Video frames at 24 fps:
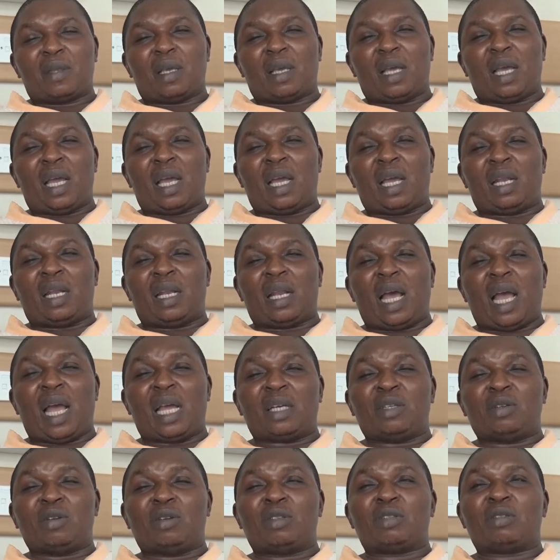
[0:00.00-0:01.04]
And I
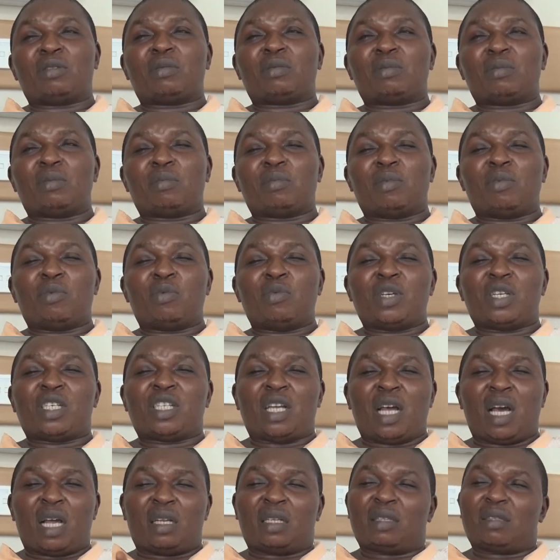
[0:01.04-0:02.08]
just wish
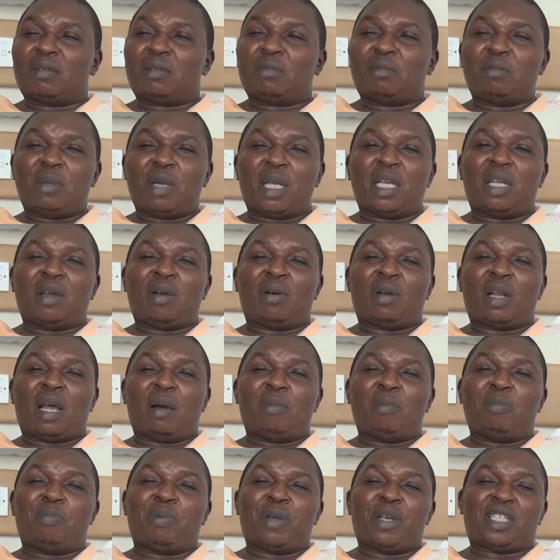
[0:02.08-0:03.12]
that many
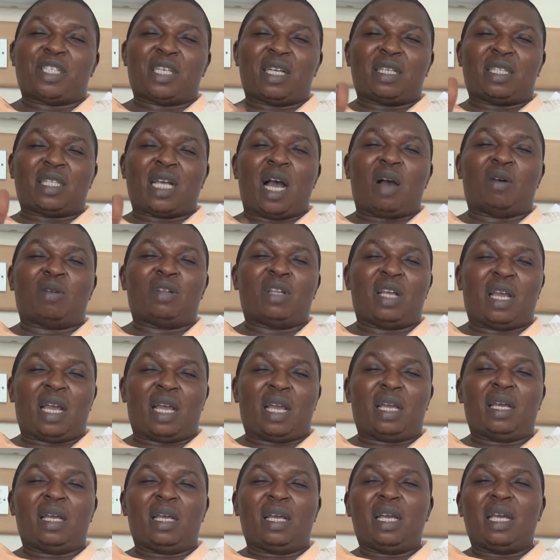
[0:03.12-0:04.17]
other patients out
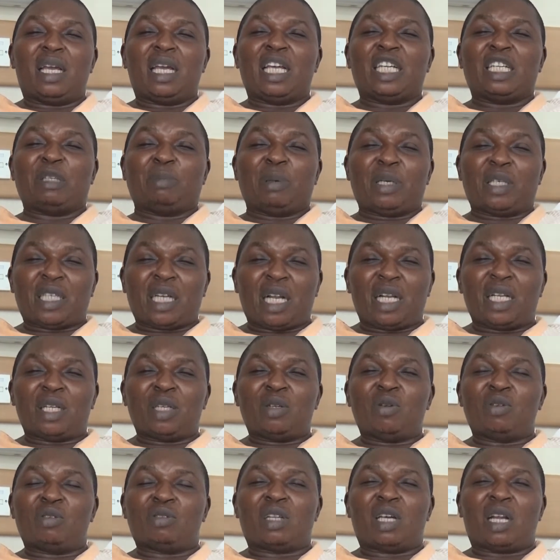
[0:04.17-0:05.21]
there, especially
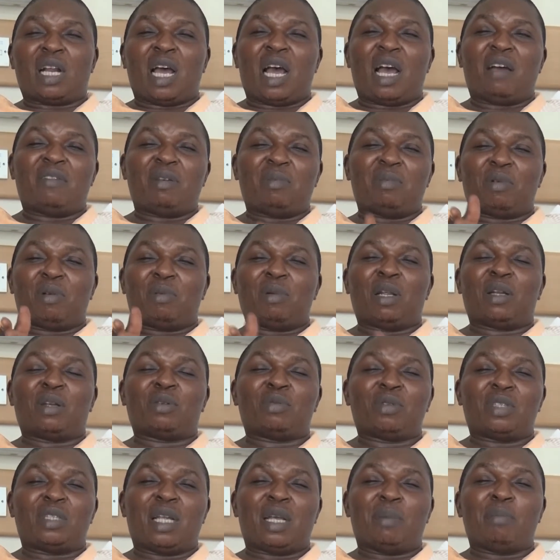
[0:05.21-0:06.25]
those that are having problems
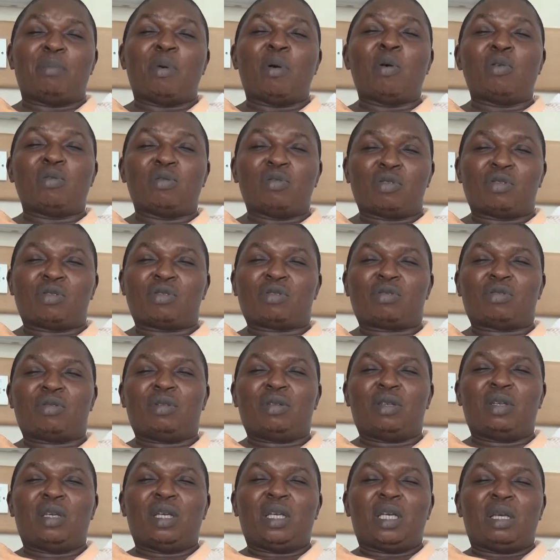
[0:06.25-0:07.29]
with their bones,
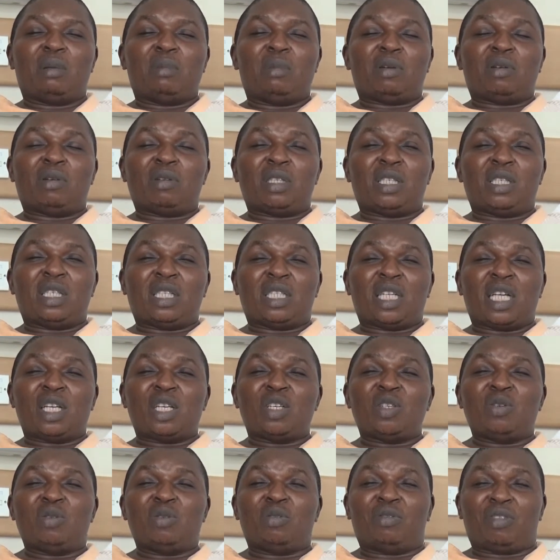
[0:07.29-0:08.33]
because this is a
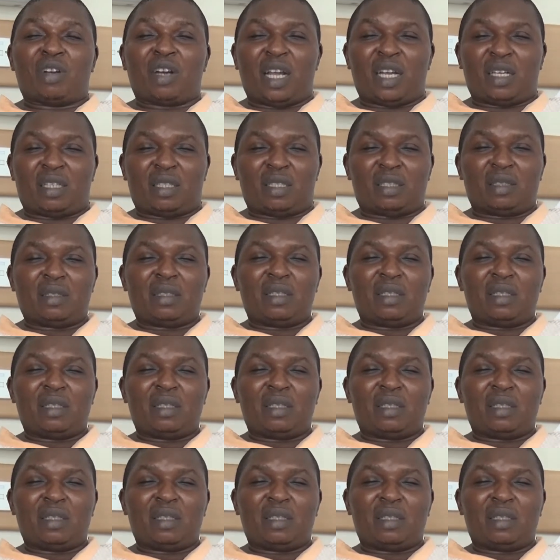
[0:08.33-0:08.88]
new threat.